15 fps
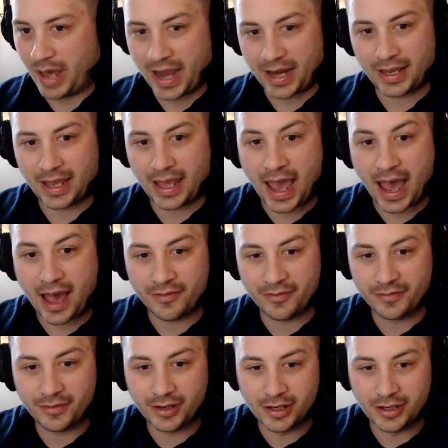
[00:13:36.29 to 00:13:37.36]
back
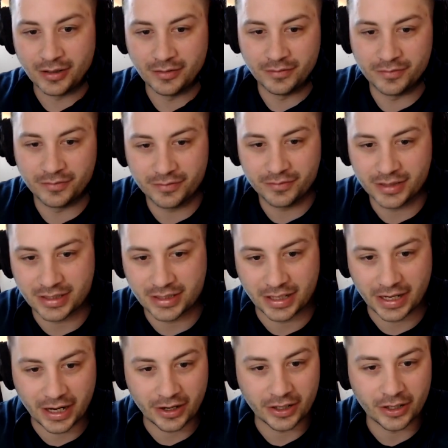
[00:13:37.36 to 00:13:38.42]
half of the
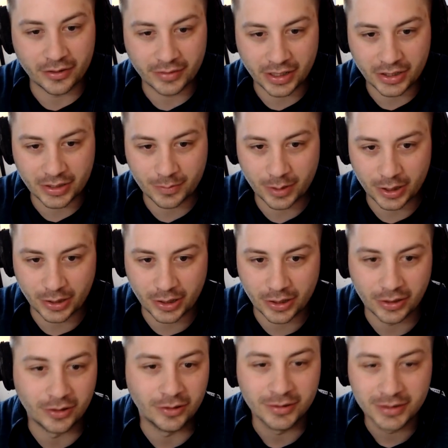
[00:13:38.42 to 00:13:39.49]
scenario. They just want to
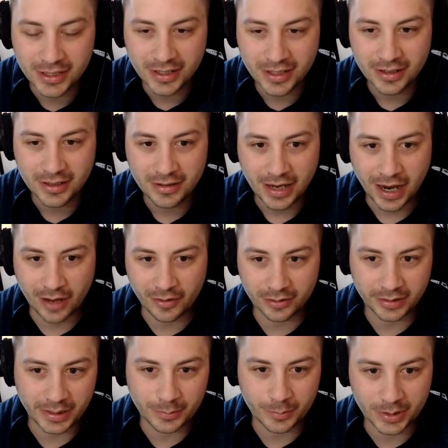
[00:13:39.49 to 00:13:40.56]
know how
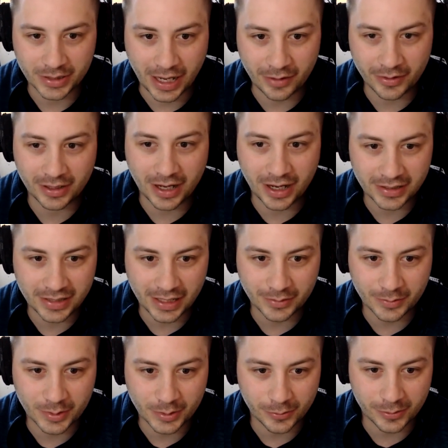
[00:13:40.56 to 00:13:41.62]
the contact
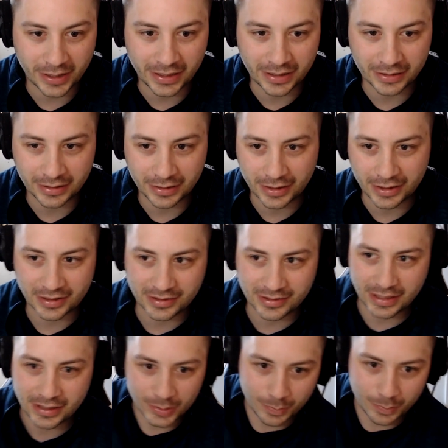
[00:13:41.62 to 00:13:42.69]
was created, and then a
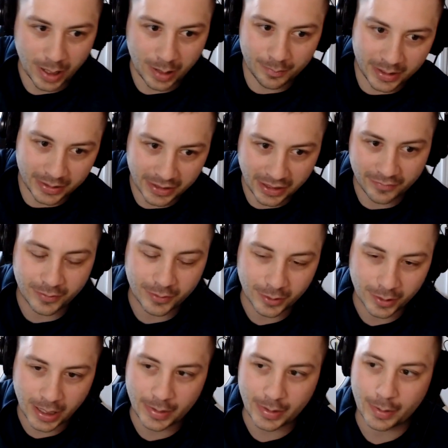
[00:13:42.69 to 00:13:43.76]
sales problem at
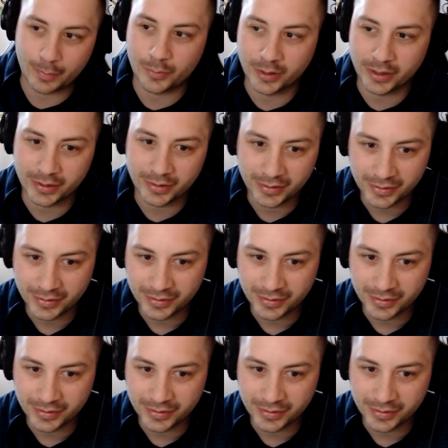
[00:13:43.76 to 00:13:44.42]
that point.